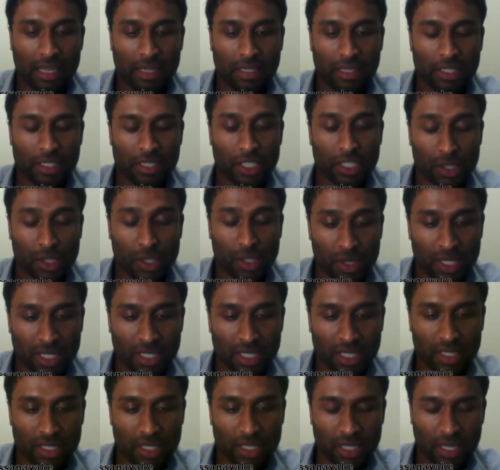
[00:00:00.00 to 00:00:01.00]

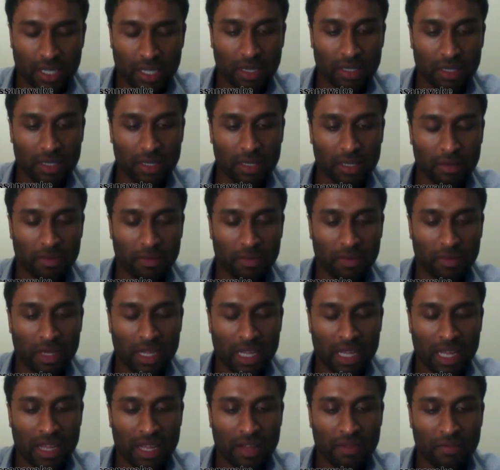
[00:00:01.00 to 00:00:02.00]
students
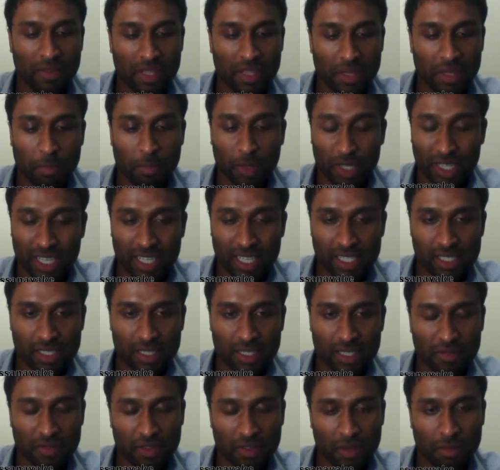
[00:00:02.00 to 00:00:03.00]
with
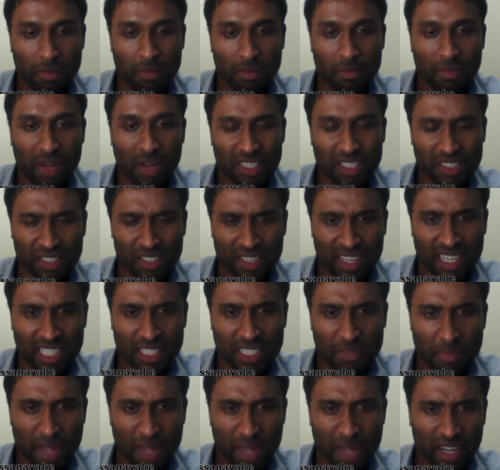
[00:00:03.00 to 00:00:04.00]
potential from
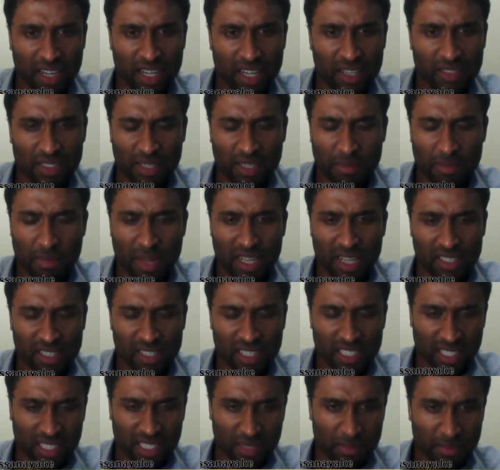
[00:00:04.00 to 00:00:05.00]
marginalized backgrounds and
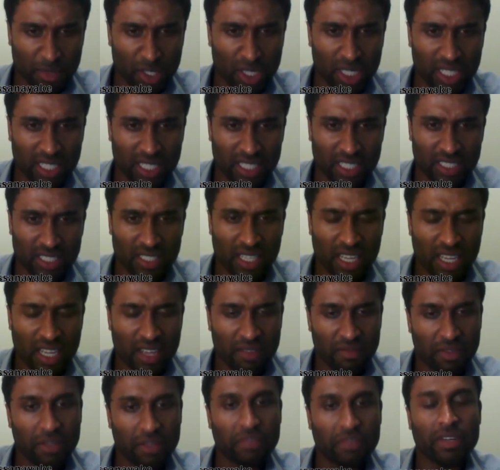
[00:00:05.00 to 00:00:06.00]
marginalized communities,
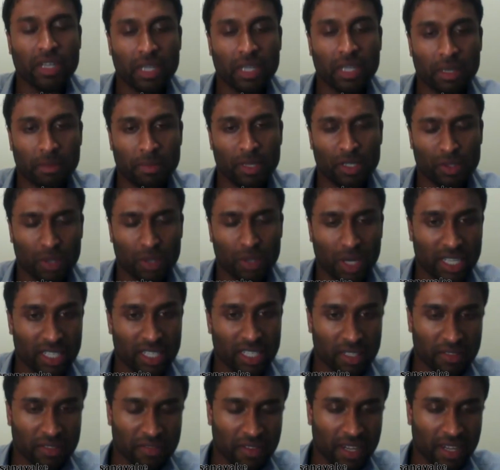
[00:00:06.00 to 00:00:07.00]
we were able to
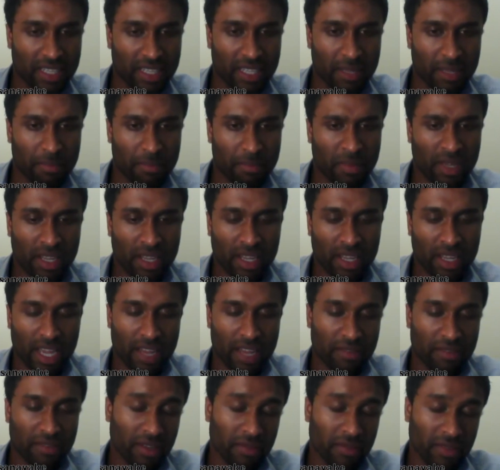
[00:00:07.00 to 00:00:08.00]
identify them
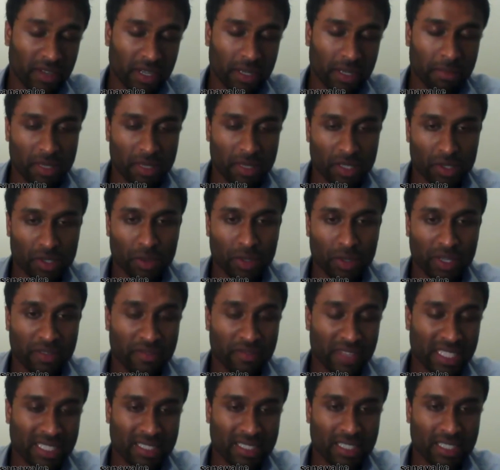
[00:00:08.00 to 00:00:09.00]
and we were able to
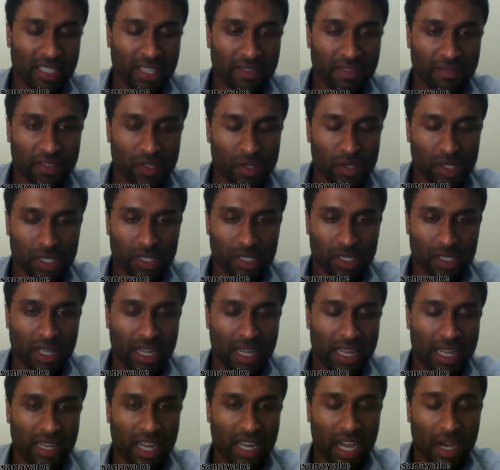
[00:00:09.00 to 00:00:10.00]
invest in their future.
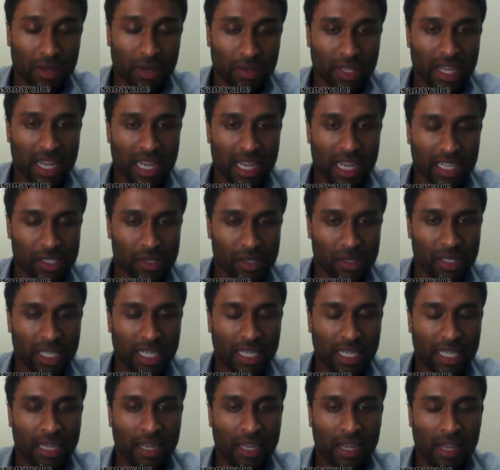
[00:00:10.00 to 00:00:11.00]
And now they're
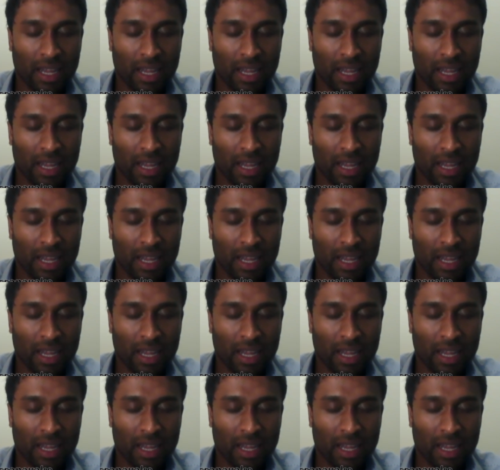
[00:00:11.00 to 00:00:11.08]
actually